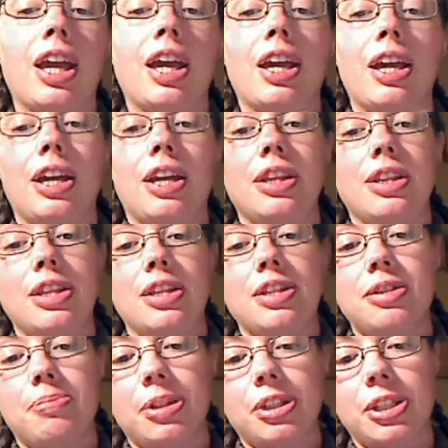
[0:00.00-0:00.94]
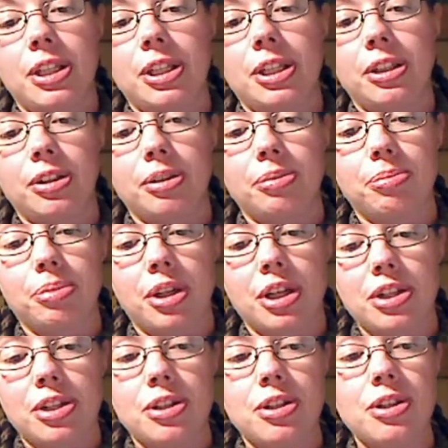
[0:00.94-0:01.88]
And these particular
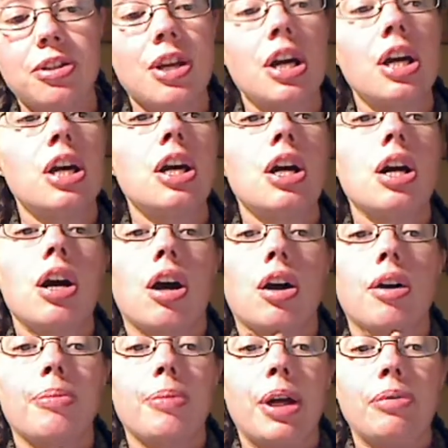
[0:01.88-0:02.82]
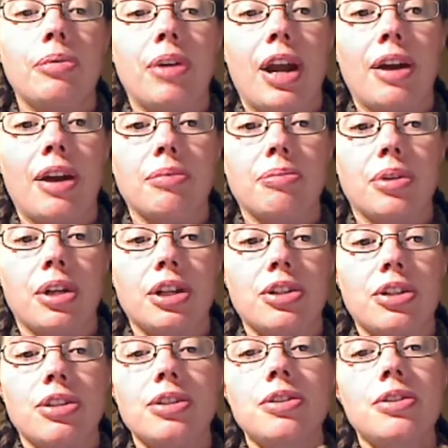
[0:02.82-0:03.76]
brushes are my round
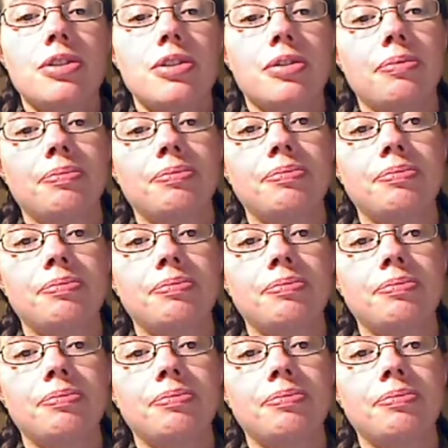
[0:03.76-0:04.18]
brushes.